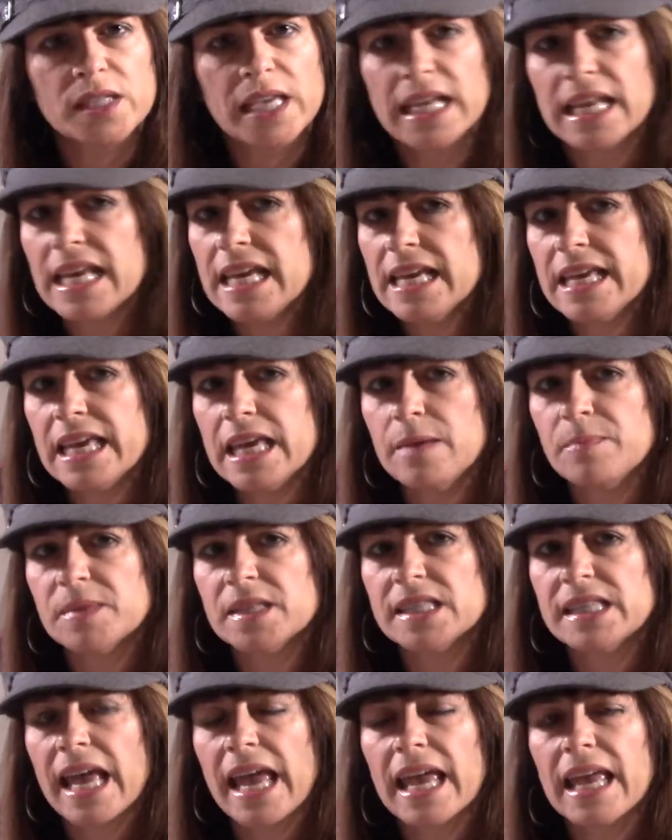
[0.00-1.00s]
and he keeps
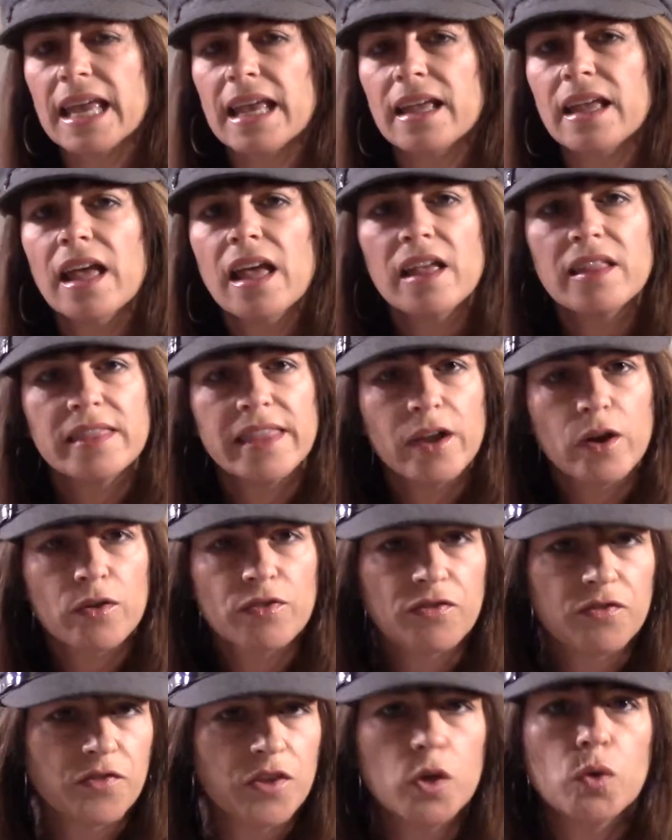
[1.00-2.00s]
saying they're
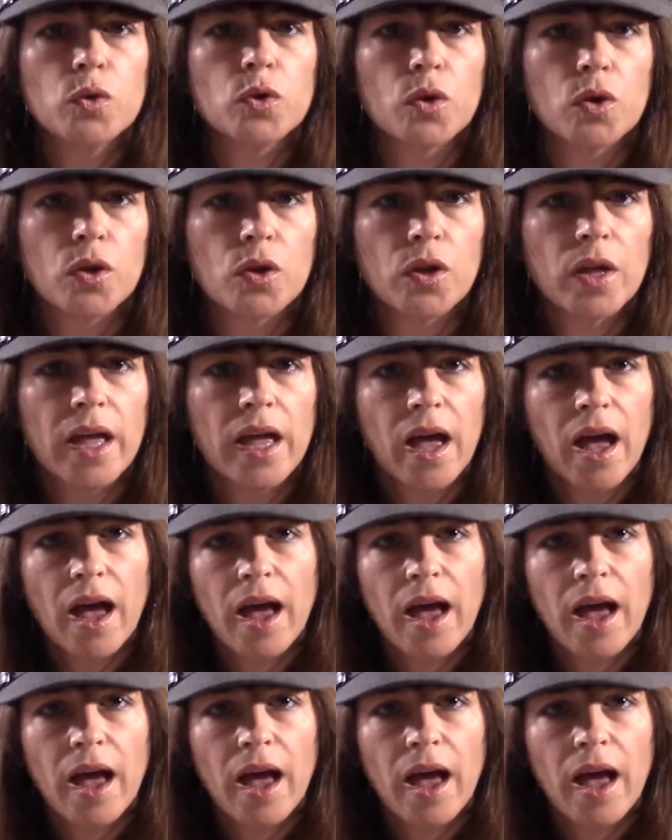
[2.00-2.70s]
futile,